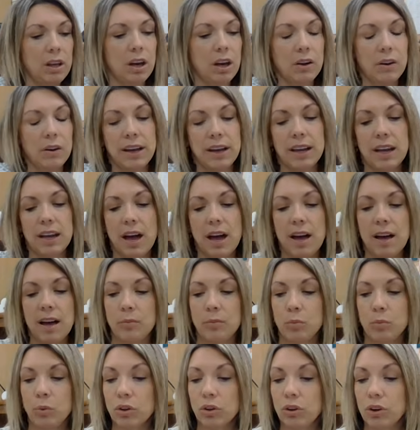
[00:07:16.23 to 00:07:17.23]
All right,
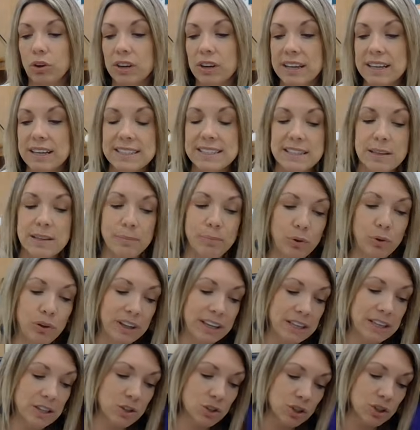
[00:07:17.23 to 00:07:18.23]
we're learning simple
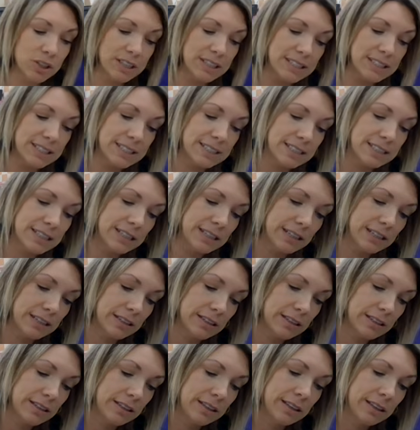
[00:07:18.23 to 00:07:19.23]
interest.
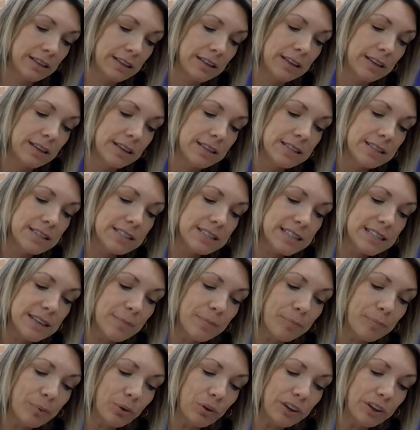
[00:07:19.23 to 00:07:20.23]

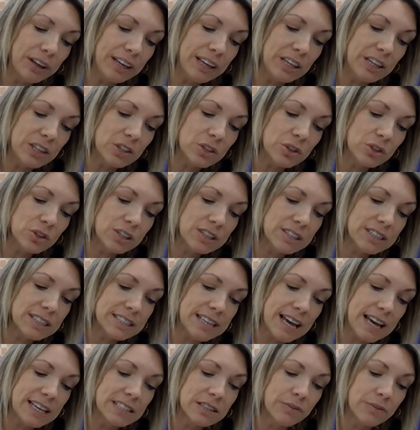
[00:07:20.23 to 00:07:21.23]
Simple
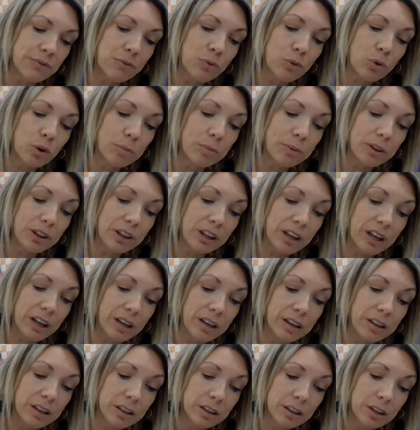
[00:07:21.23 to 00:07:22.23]
interest has a
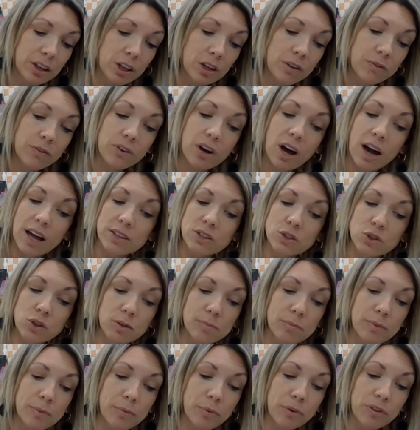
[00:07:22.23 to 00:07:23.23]
formula. You've got to
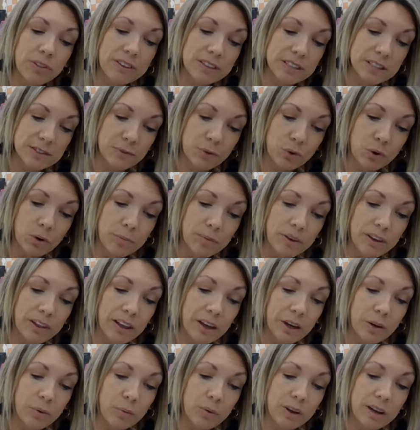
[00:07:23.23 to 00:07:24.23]
remember this
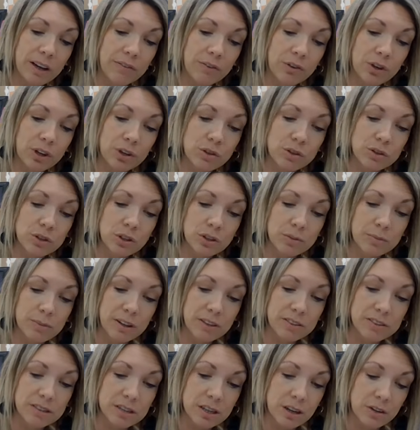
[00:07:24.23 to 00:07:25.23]
formula whenever you do your
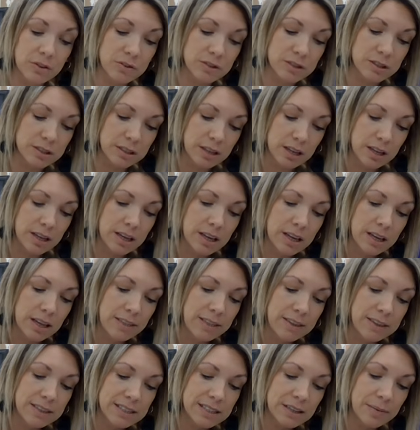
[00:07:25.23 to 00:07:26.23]
milestones.
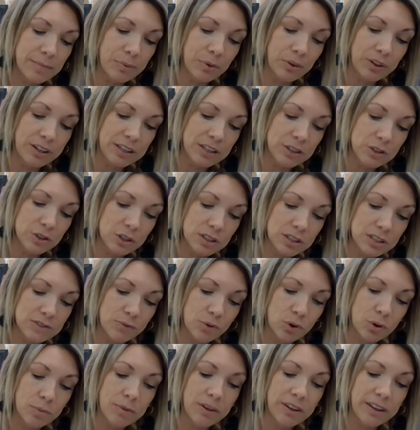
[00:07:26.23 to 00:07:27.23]
The simple interest
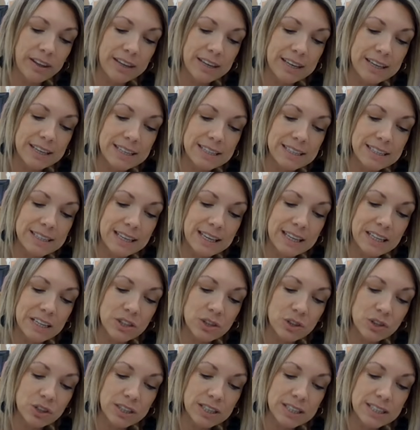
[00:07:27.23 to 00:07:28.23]
formula is
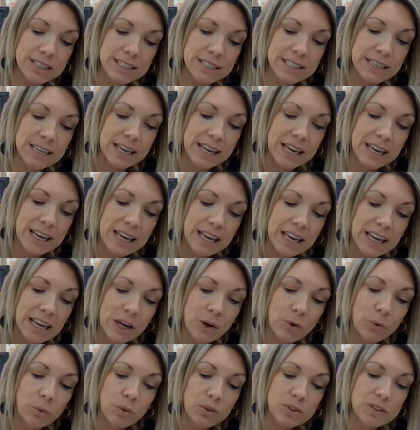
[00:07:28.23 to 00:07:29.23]
interest
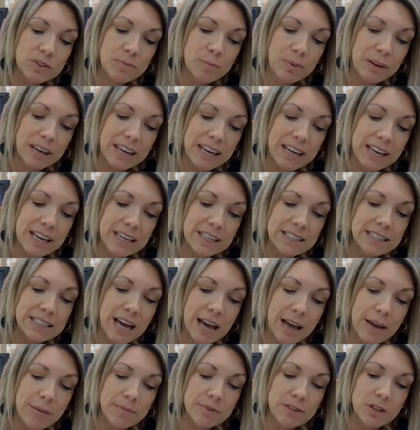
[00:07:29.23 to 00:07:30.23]
equals P
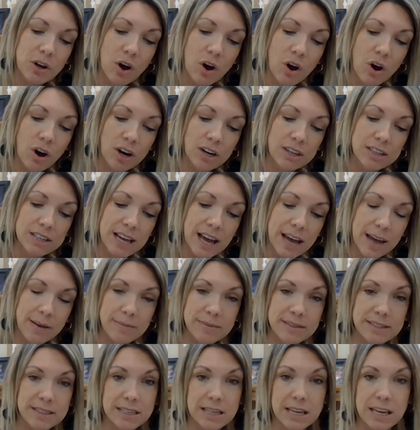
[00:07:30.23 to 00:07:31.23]
times R
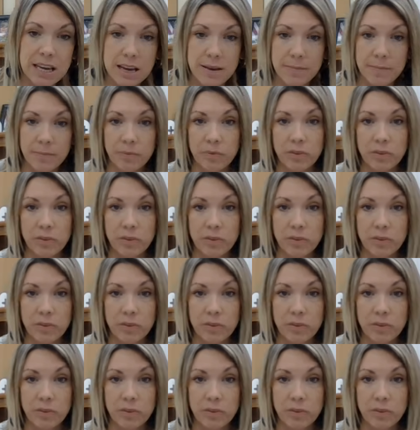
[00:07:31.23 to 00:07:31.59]
times T.